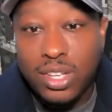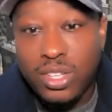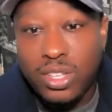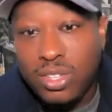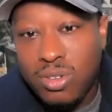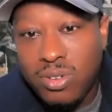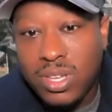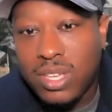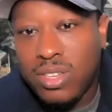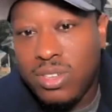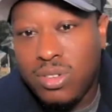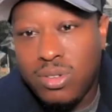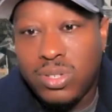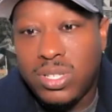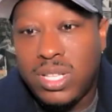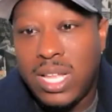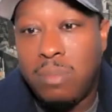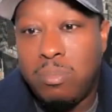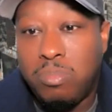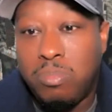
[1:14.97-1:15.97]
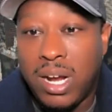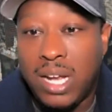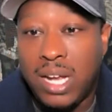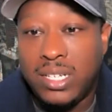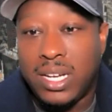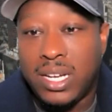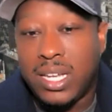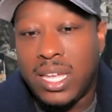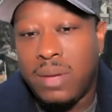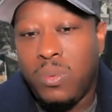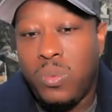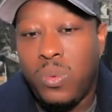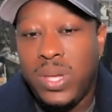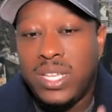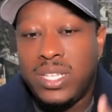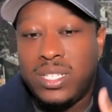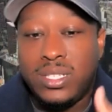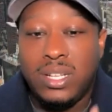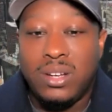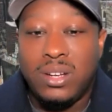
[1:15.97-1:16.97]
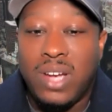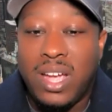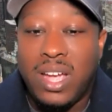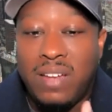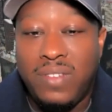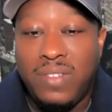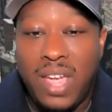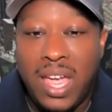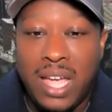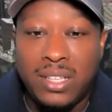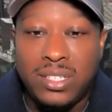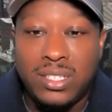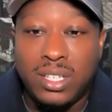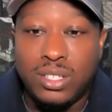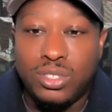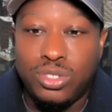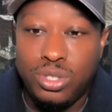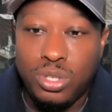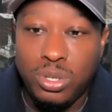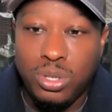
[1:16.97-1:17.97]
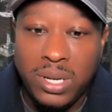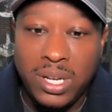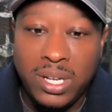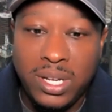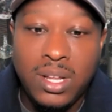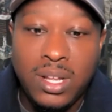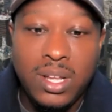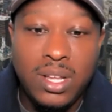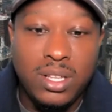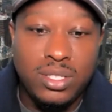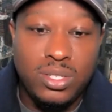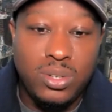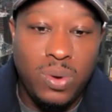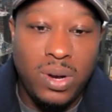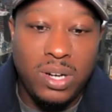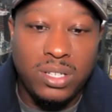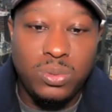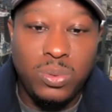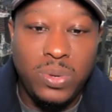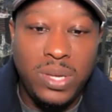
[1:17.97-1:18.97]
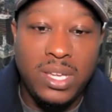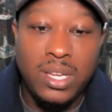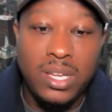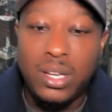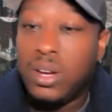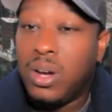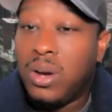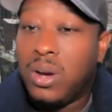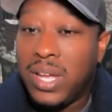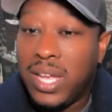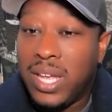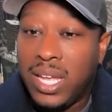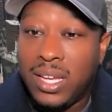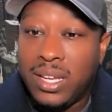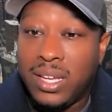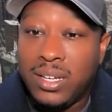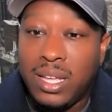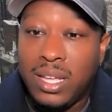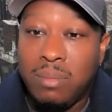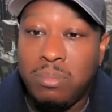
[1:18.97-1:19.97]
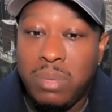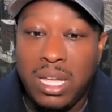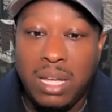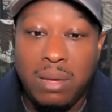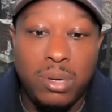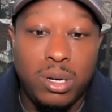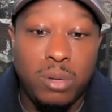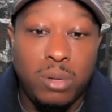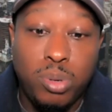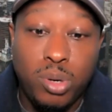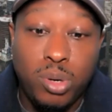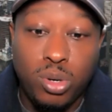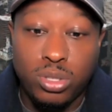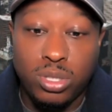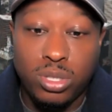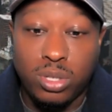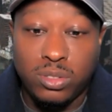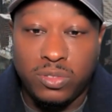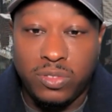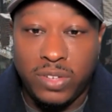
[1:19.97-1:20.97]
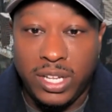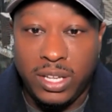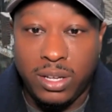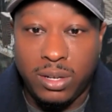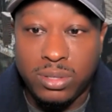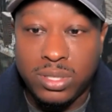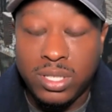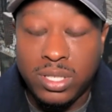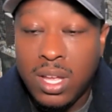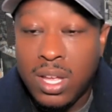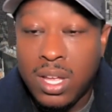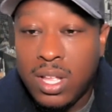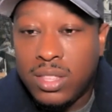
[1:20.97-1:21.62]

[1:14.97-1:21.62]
you can use that project and we still have access to it to whereas we can go in and be able to pull those videos.